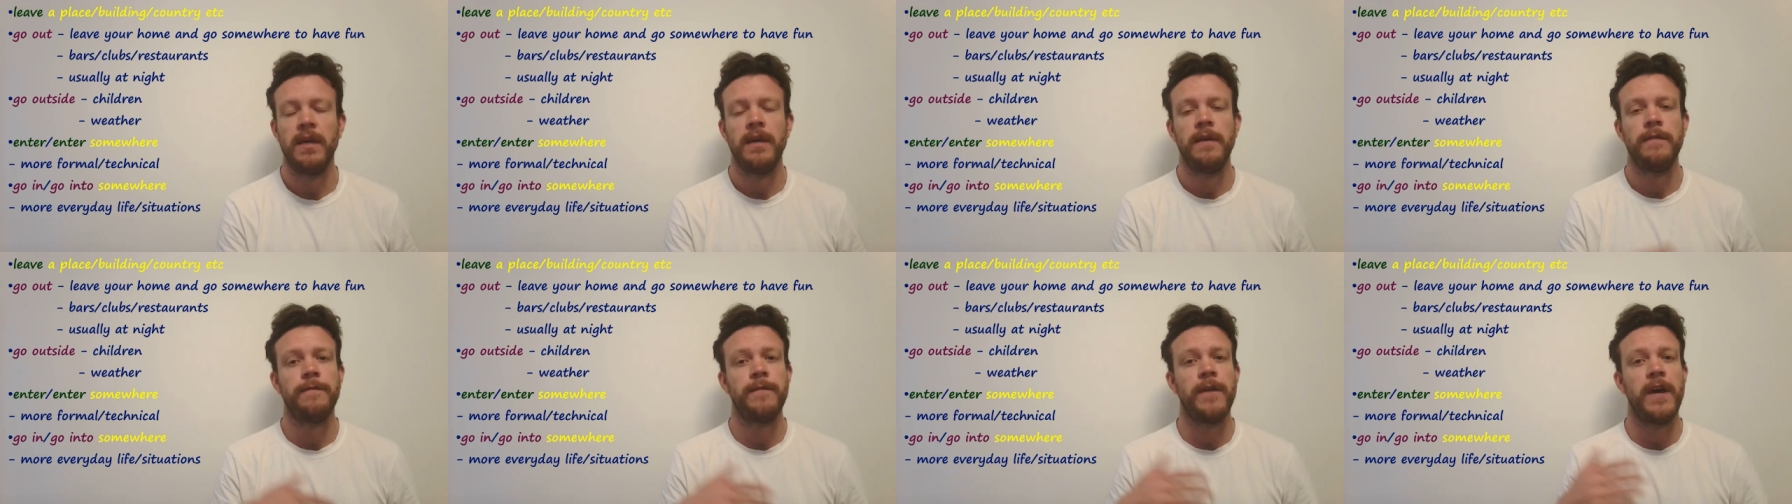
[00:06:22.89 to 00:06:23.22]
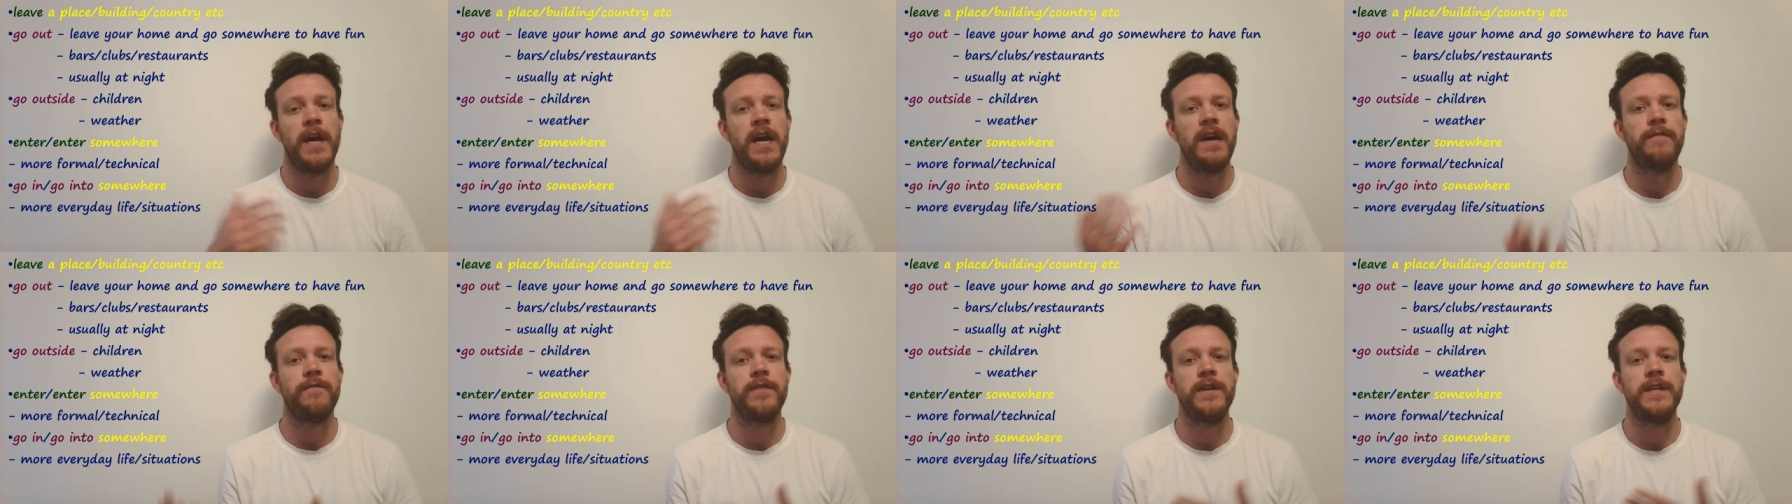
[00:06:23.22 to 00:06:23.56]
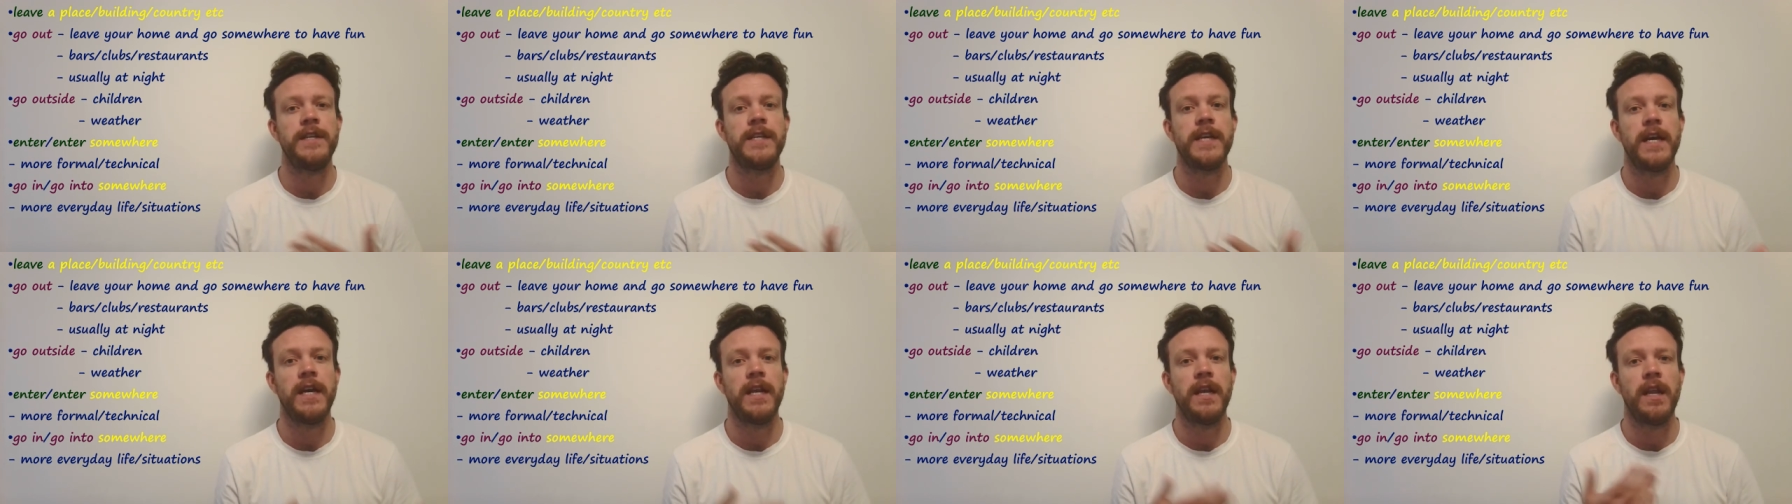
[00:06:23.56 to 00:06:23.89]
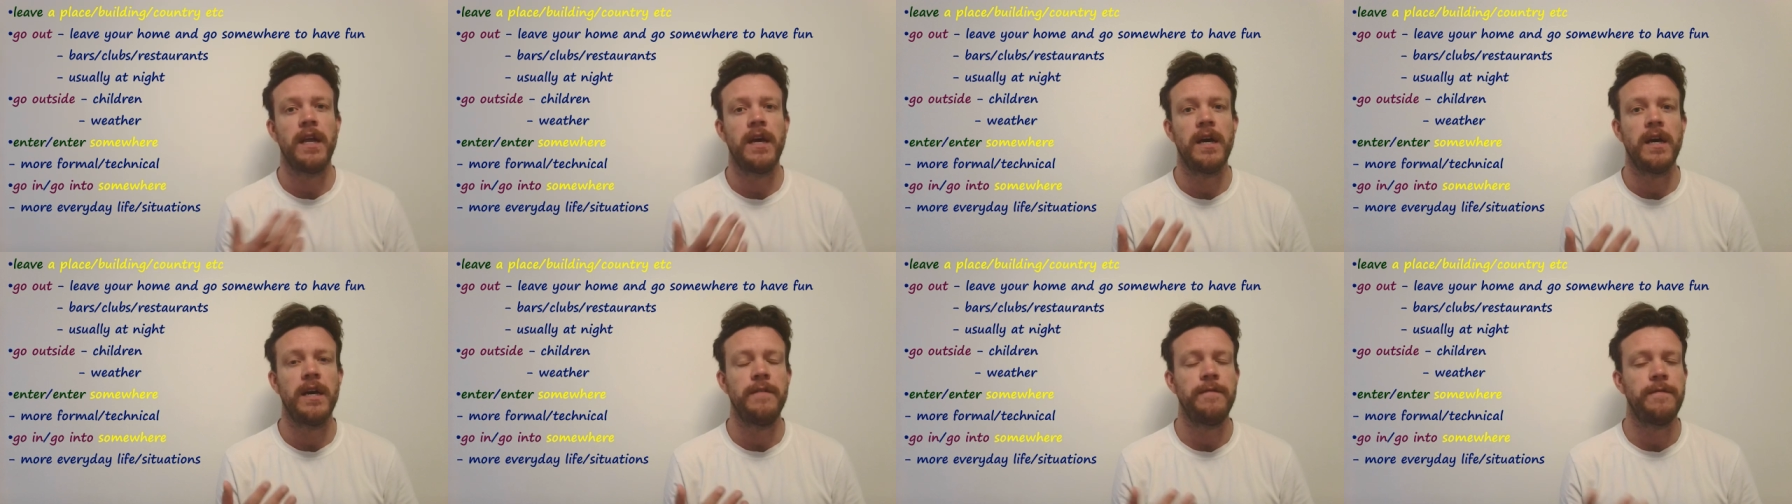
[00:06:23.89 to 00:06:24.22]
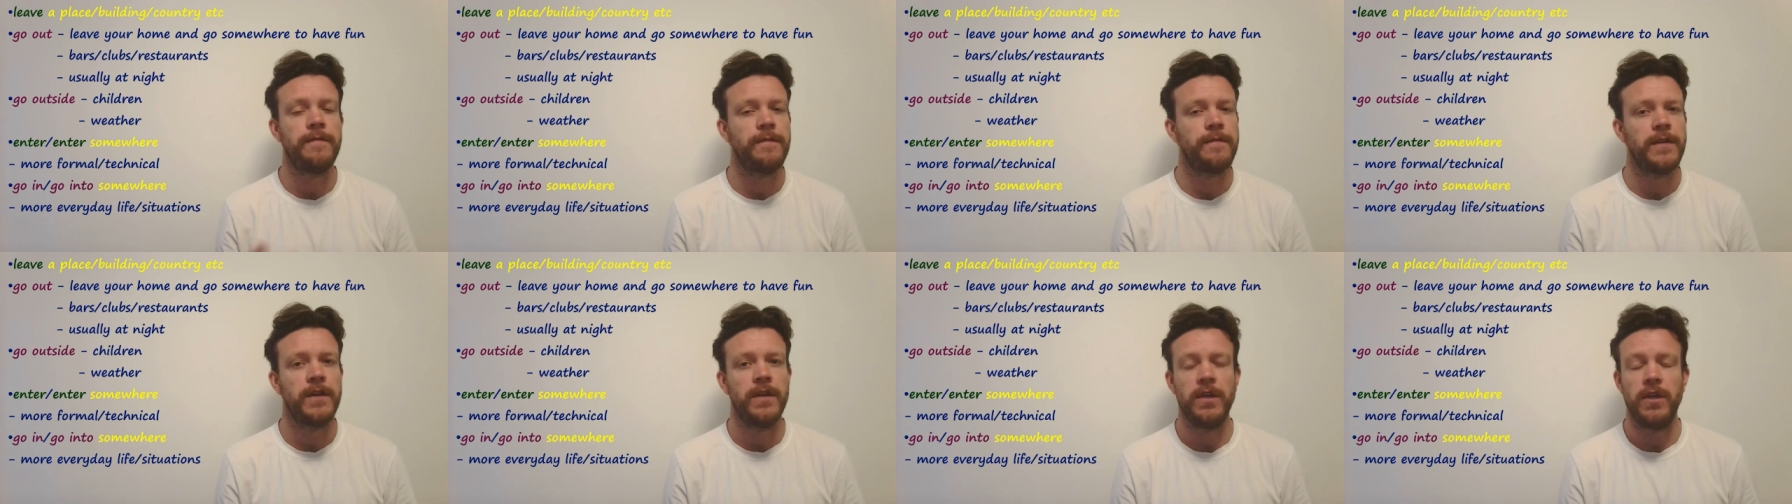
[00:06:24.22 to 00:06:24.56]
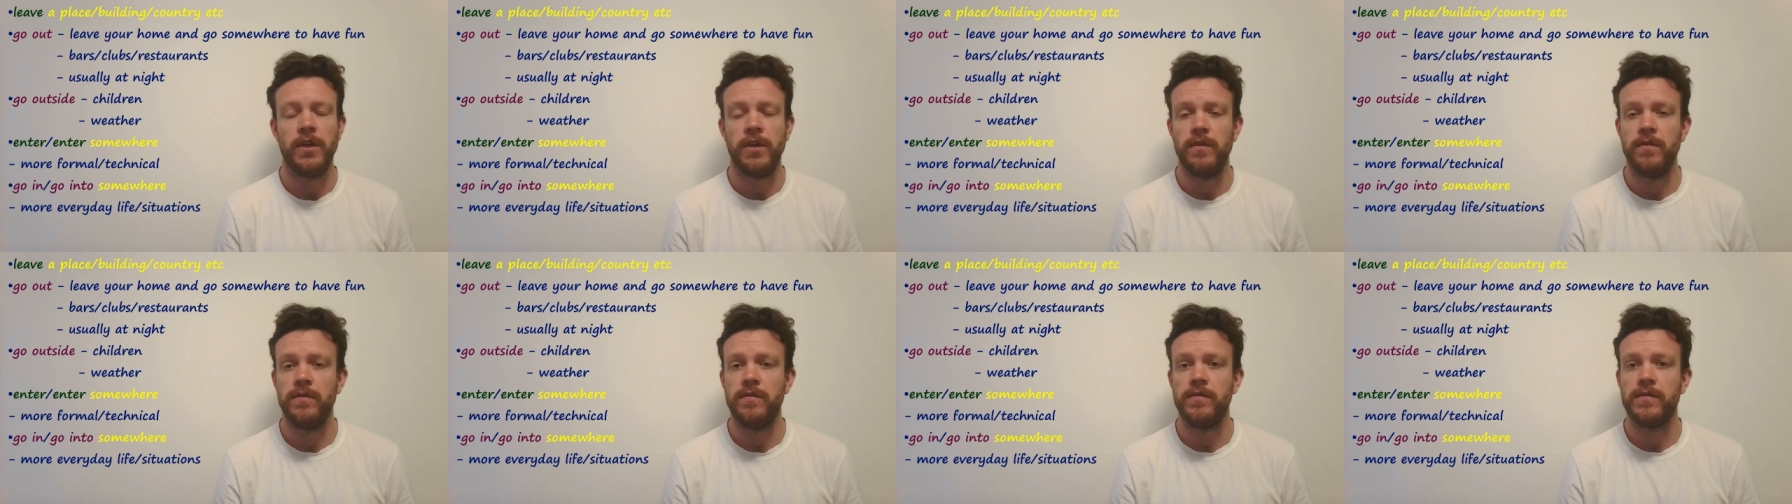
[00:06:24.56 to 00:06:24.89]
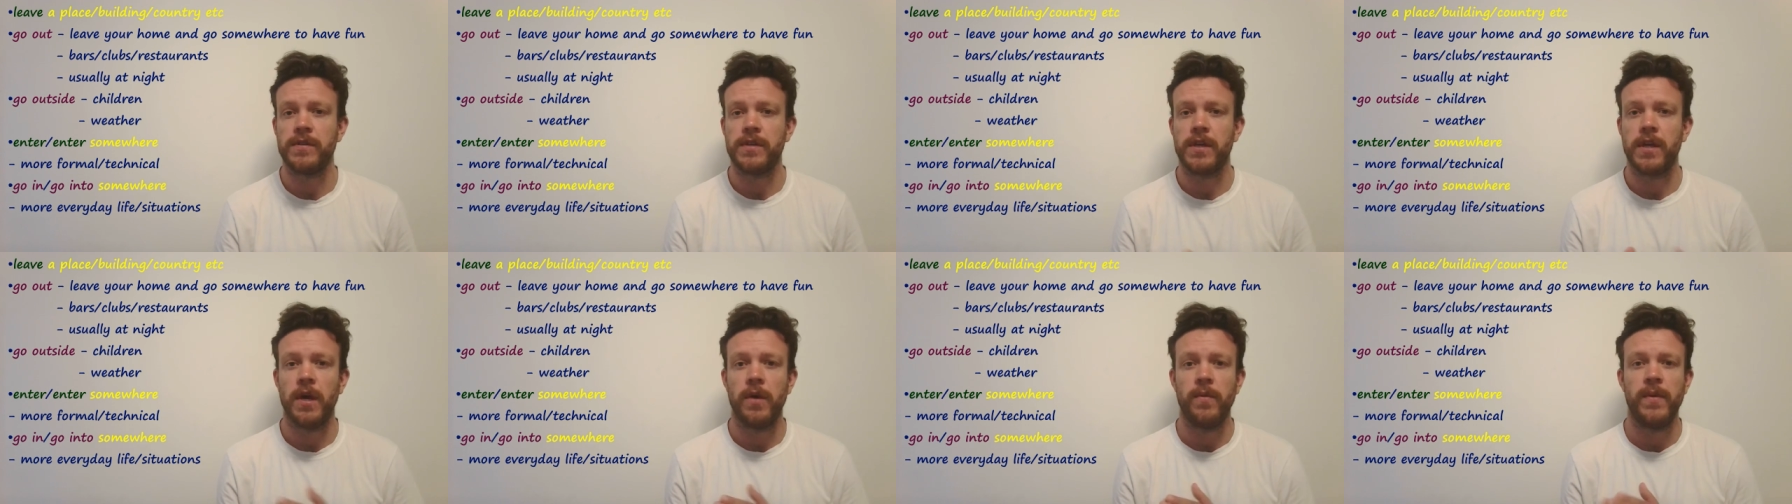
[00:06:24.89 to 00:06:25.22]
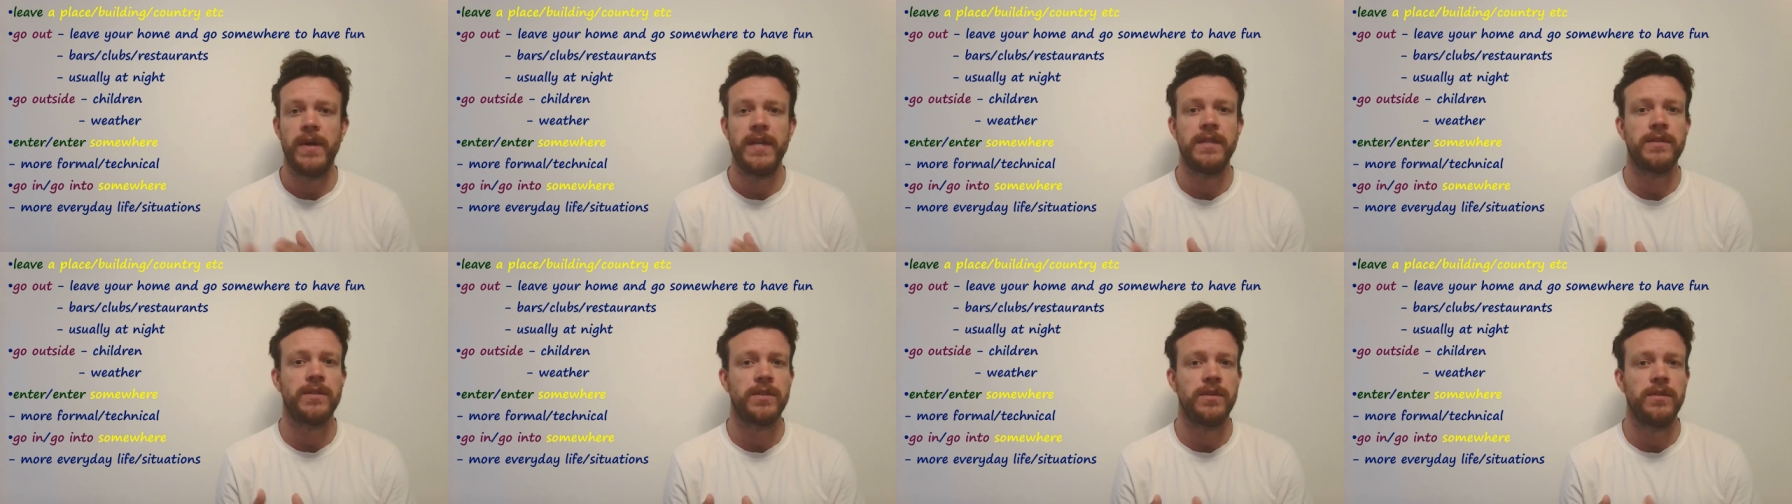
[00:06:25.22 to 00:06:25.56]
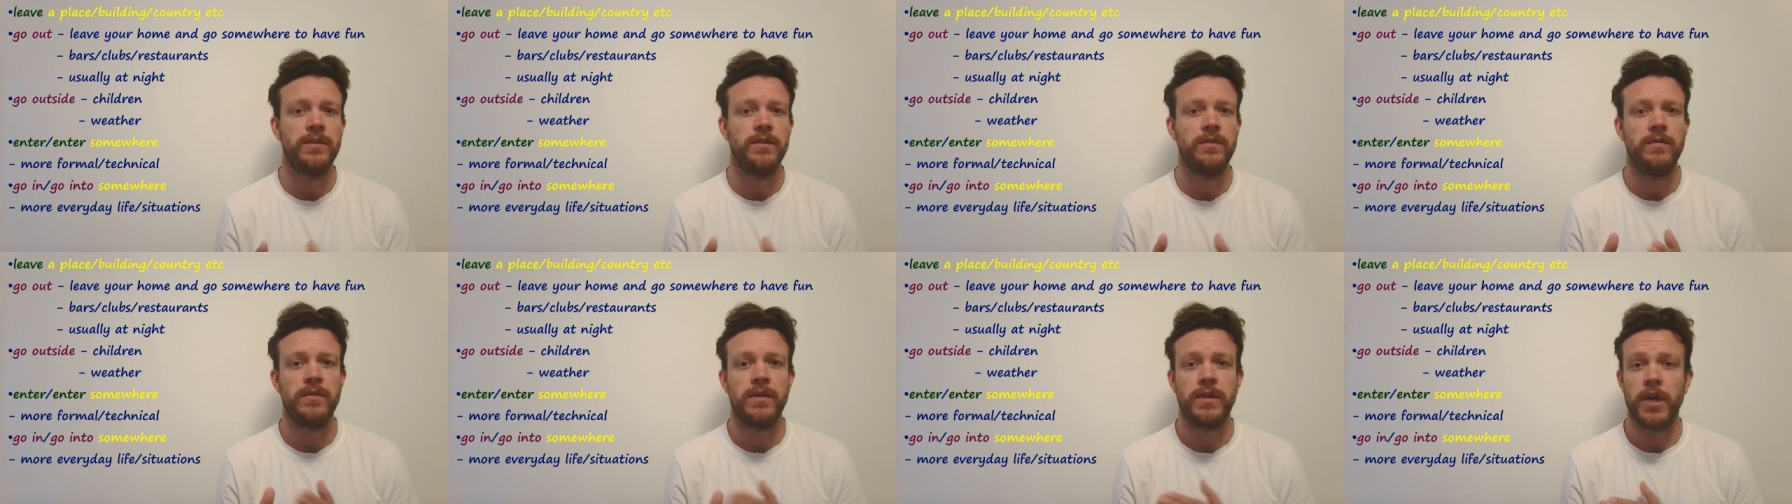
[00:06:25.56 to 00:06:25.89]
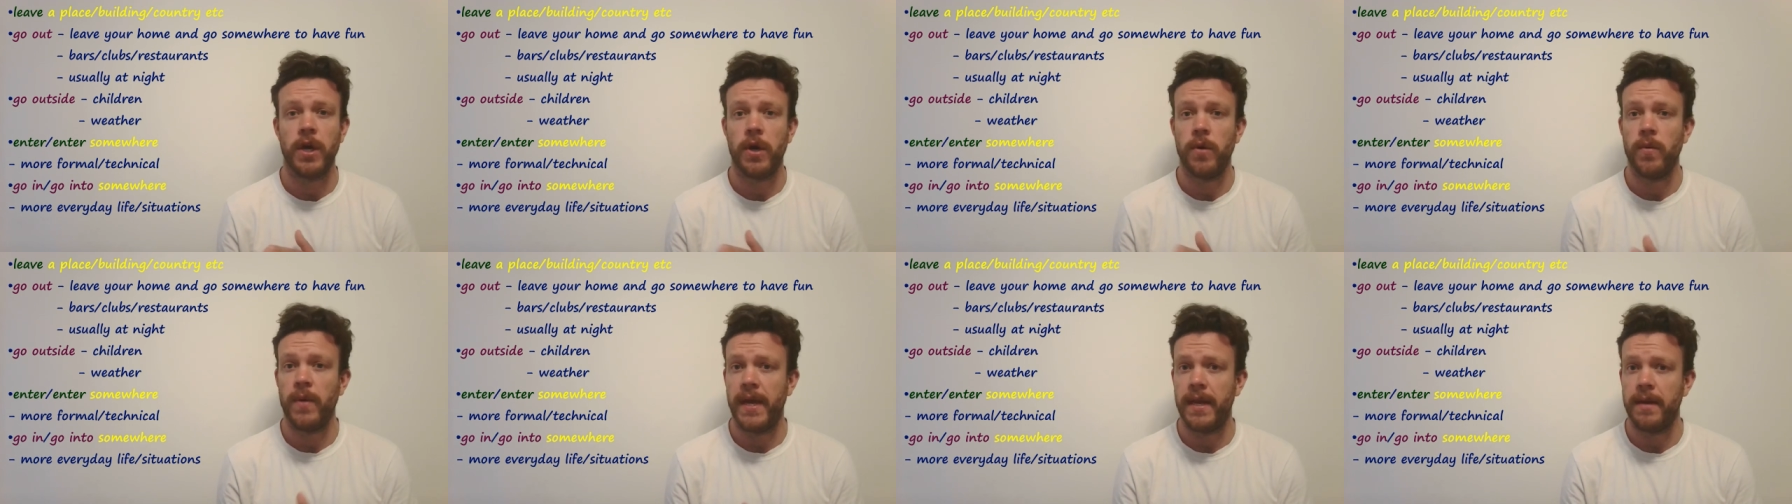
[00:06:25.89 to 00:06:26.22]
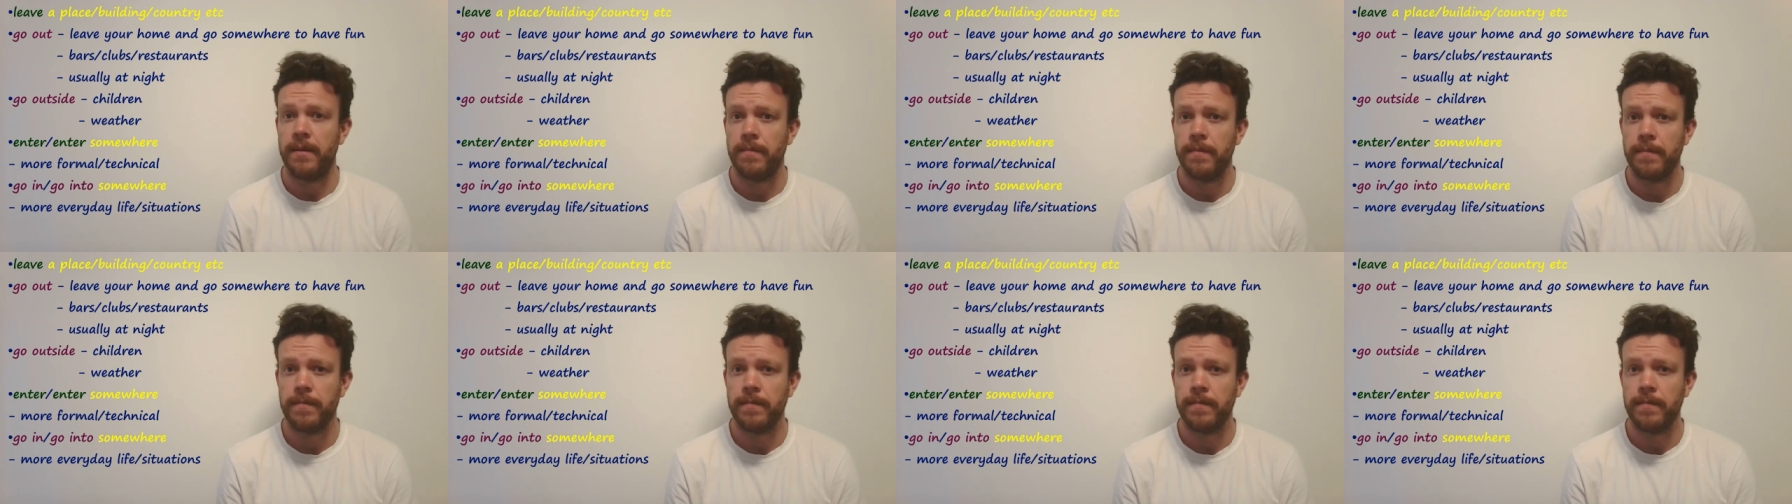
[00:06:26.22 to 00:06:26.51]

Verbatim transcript: For everyday life, use go into, go in.